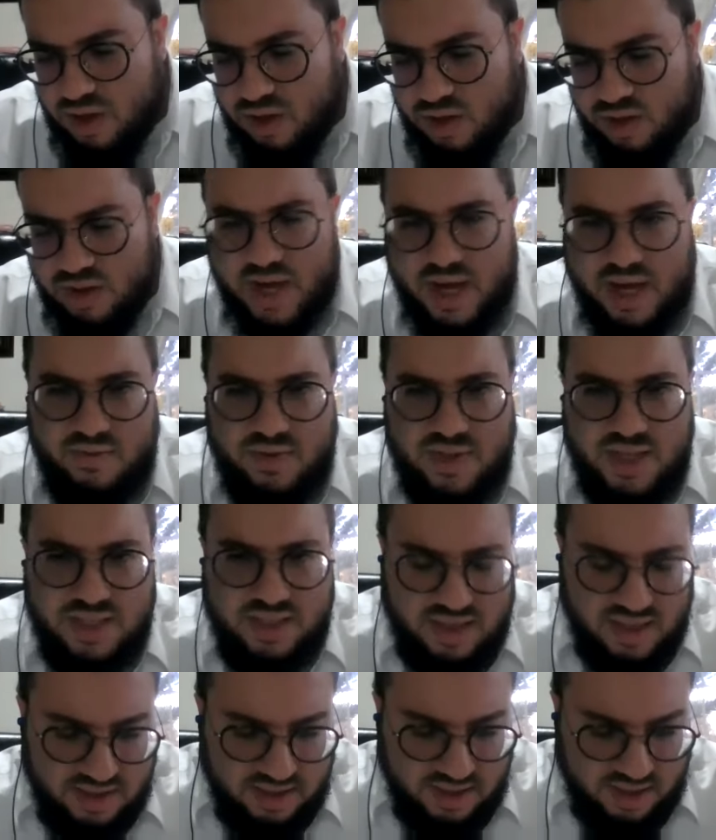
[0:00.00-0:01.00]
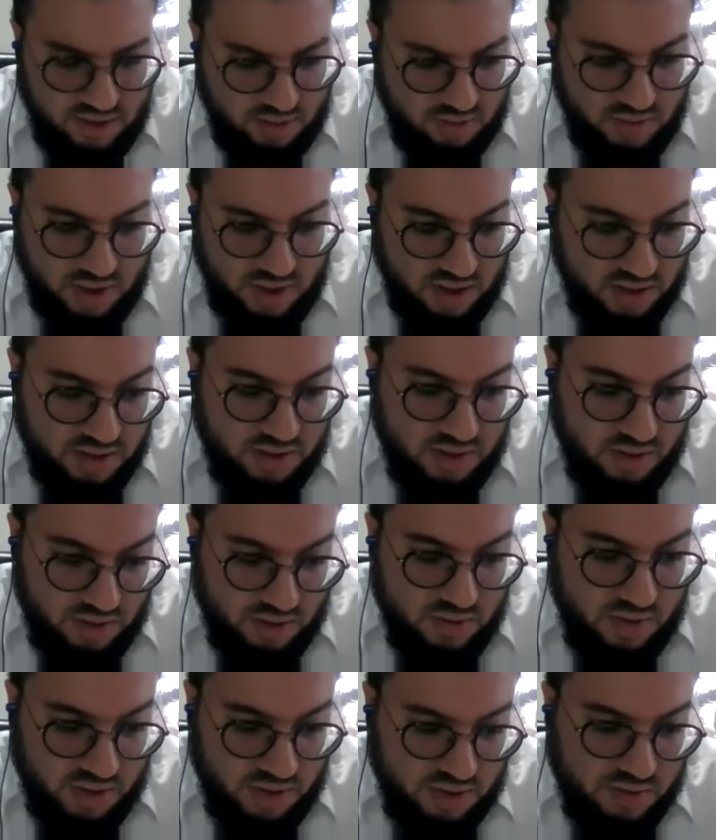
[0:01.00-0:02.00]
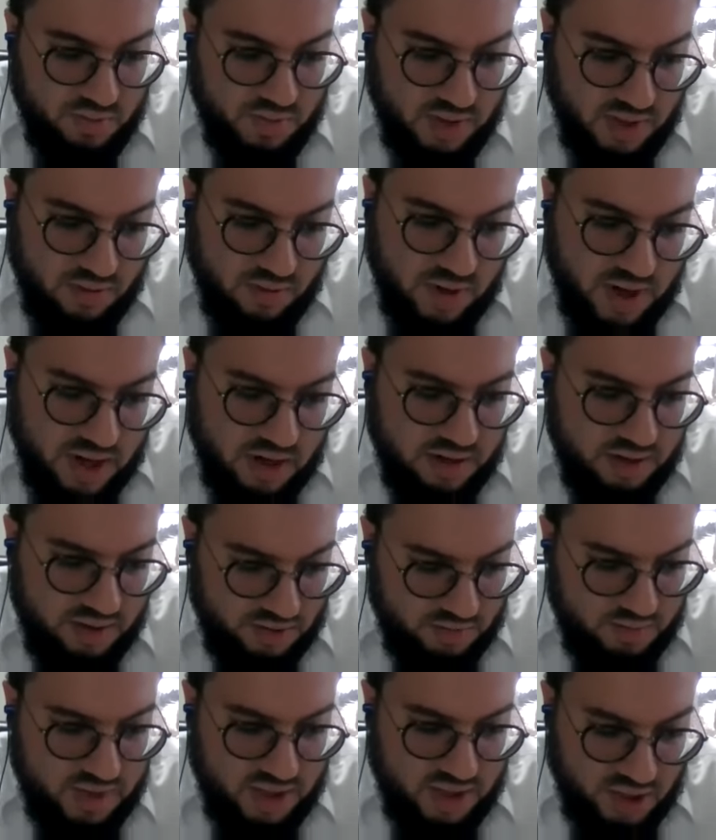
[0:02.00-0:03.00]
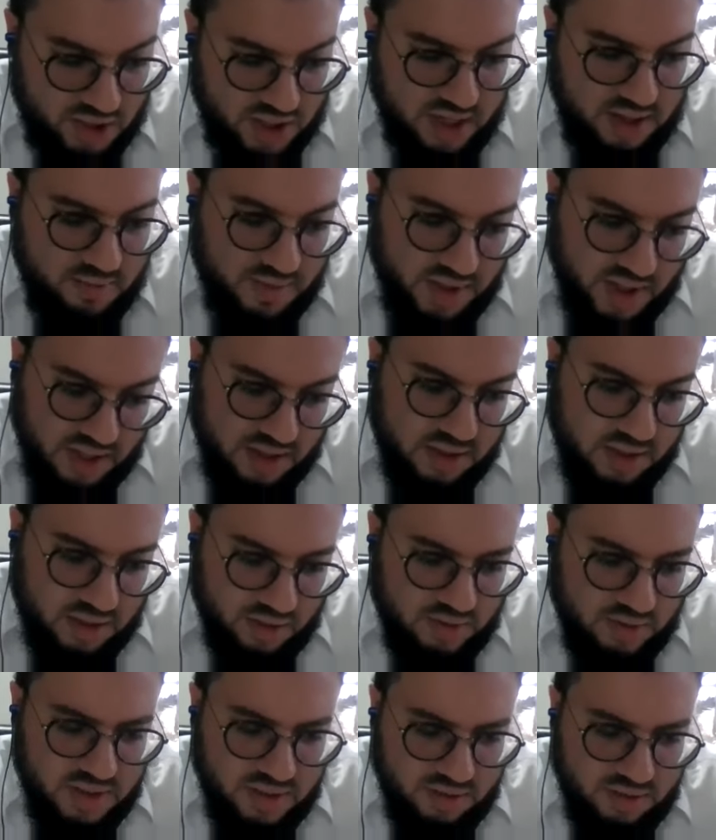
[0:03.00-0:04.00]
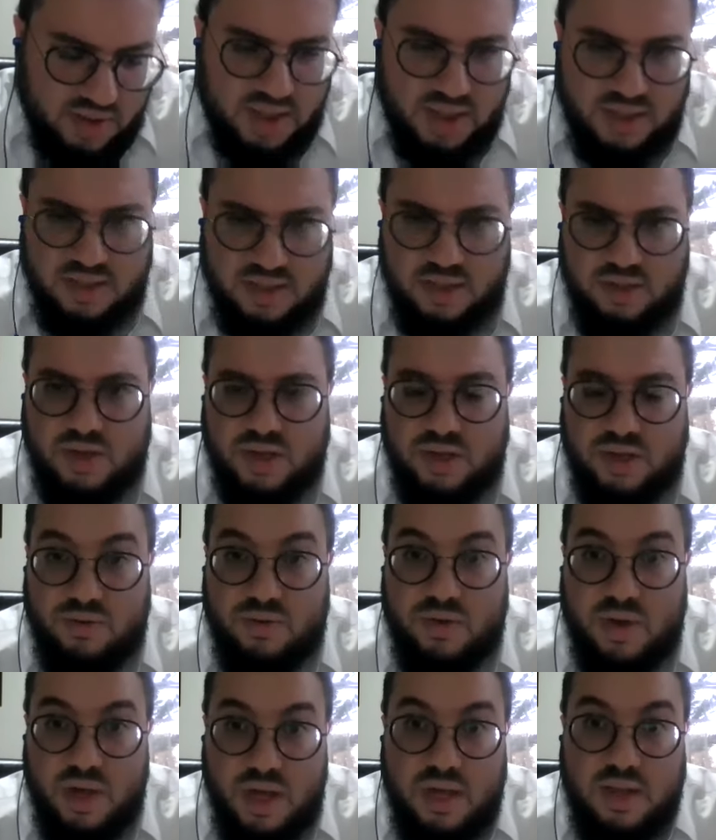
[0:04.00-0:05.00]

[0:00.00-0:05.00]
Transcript: you have these things that you are you are to be aware and to be ashamed that you know these are things that you need to